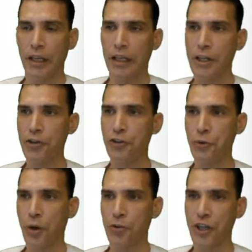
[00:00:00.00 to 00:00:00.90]
An
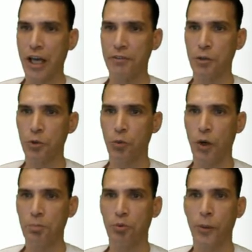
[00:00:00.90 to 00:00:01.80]
issue I was having with
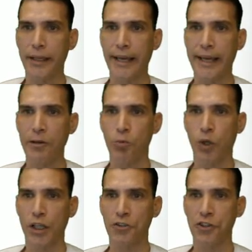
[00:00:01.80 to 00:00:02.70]
1.8
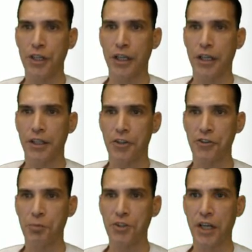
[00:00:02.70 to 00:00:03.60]
was that
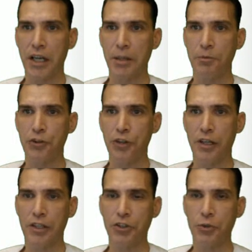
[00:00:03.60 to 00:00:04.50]
sometimes uh,
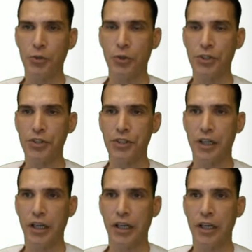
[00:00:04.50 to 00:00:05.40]
you couldn't
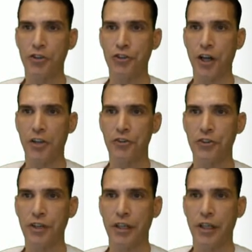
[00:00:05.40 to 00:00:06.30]
uh,
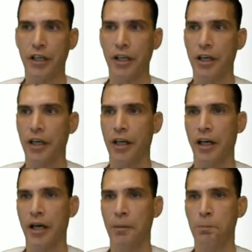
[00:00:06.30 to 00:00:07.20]
adjust
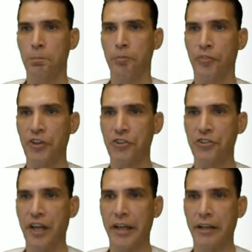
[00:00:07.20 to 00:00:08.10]
um, the
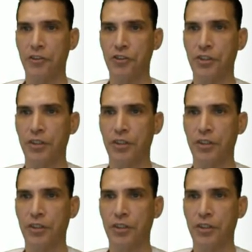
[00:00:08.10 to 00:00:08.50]
settings.